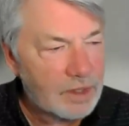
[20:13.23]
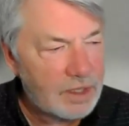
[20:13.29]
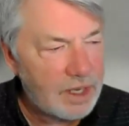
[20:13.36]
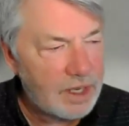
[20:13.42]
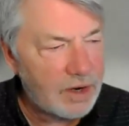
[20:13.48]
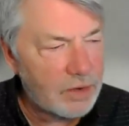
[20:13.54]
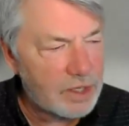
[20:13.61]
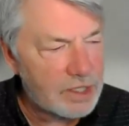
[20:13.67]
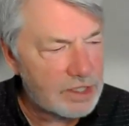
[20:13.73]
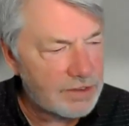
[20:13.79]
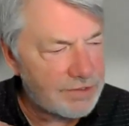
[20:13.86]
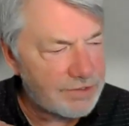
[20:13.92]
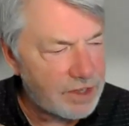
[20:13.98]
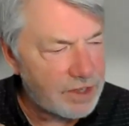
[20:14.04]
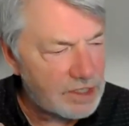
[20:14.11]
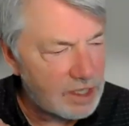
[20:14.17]
you know there's a
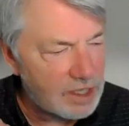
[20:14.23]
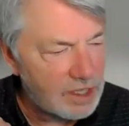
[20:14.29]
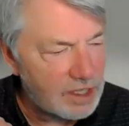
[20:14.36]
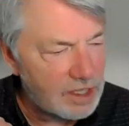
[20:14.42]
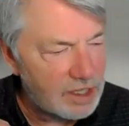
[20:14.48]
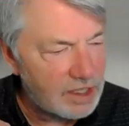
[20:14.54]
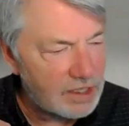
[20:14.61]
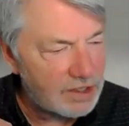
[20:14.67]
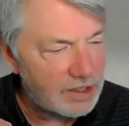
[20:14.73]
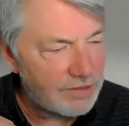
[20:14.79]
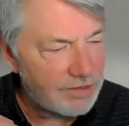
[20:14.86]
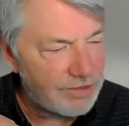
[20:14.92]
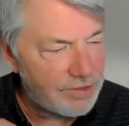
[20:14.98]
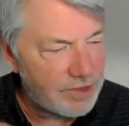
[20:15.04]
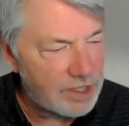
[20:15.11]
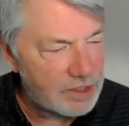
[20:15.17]
it's a it's a
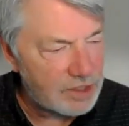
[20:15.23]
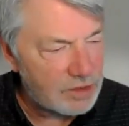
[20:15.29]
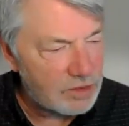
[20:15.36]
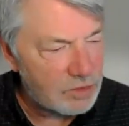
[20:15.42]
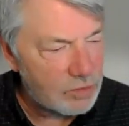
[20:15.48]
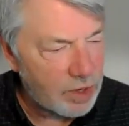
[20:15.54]
it's